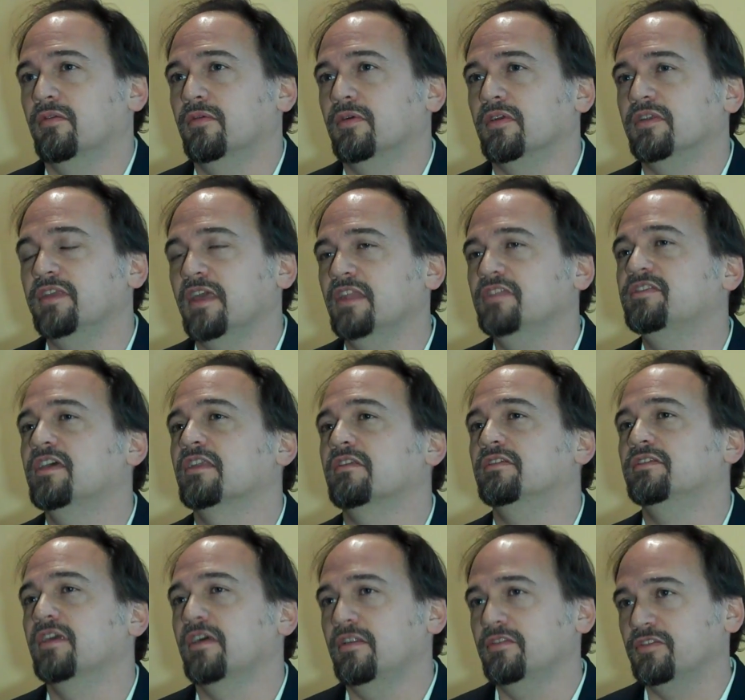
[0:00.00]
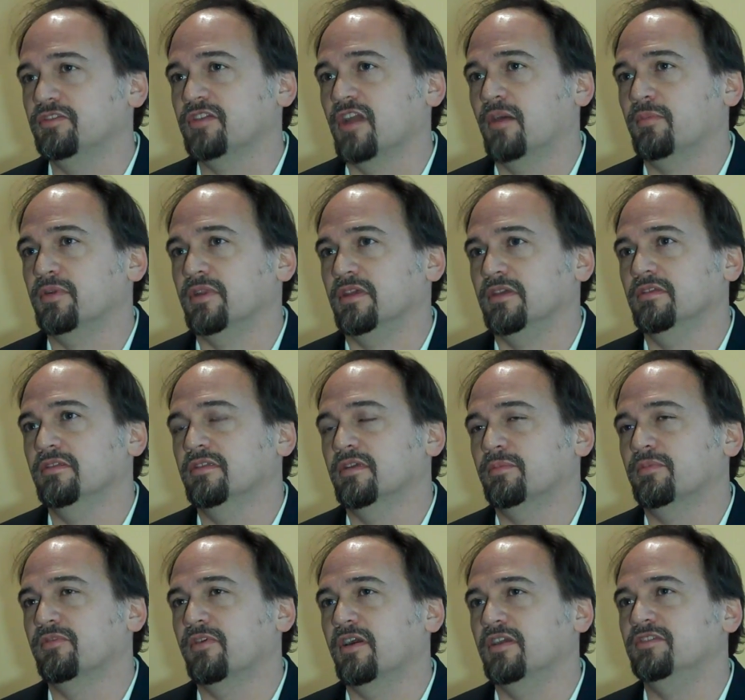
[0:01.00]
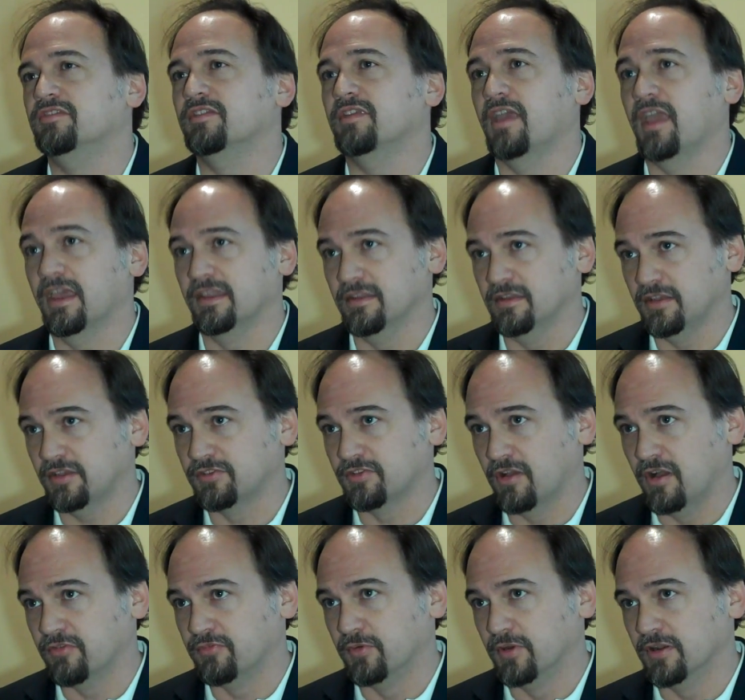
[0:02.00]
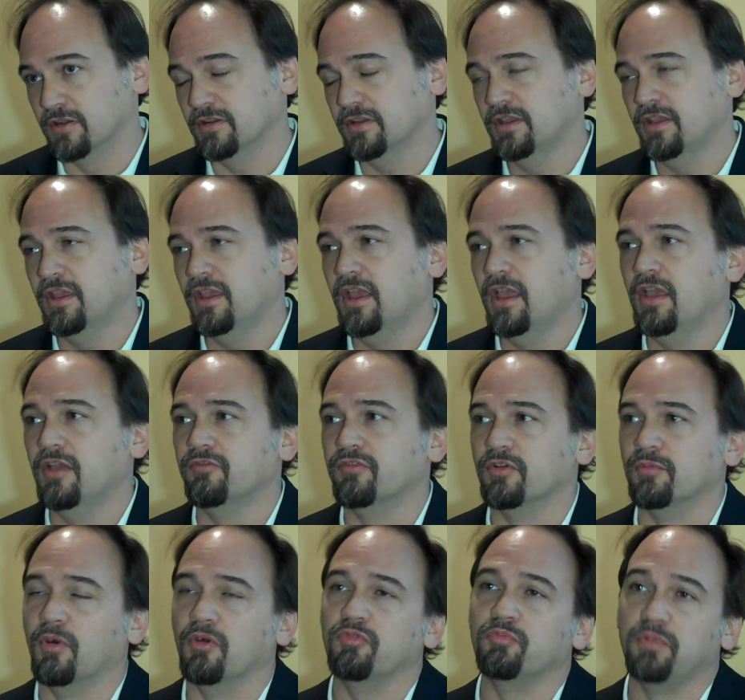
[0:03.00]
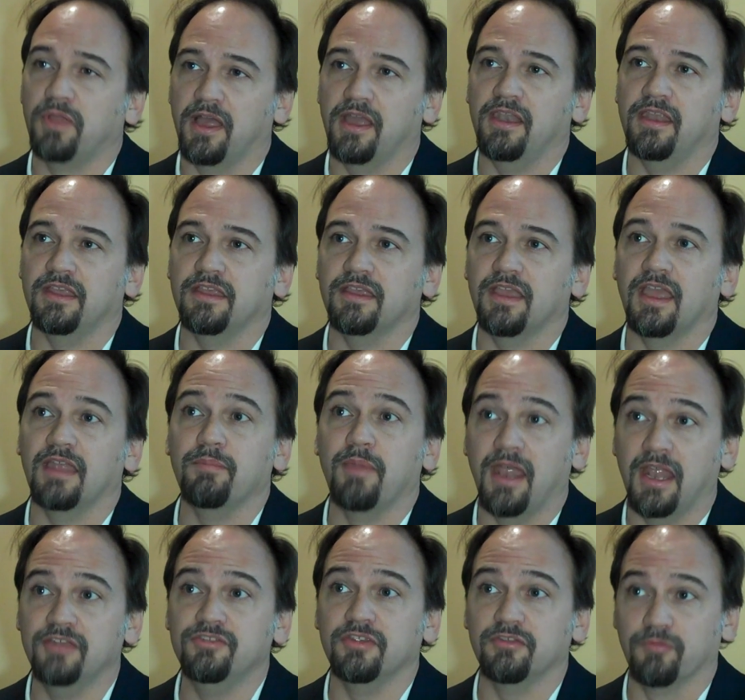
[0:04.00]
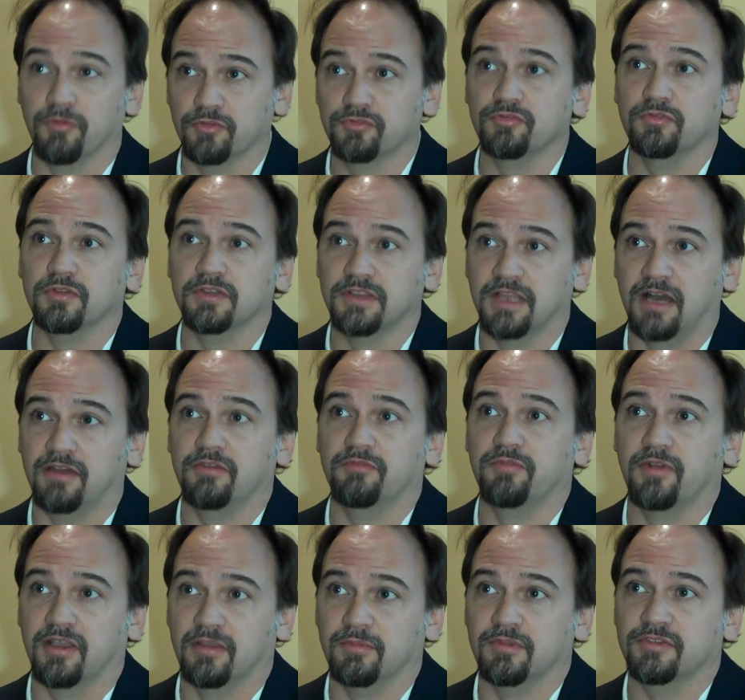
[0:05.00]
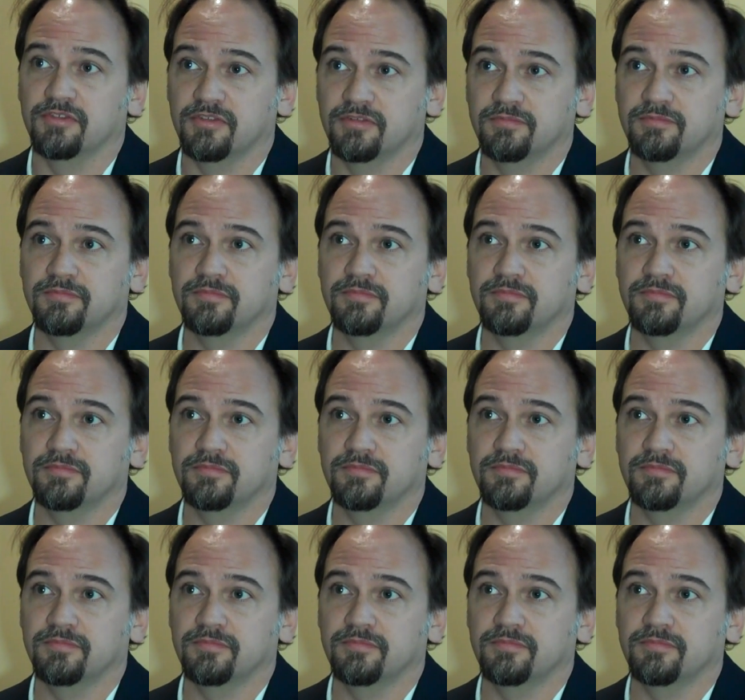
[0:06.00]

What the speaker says: We're a data center intelligence company that provides analytics software for both planning and managing virtual and cloud environments.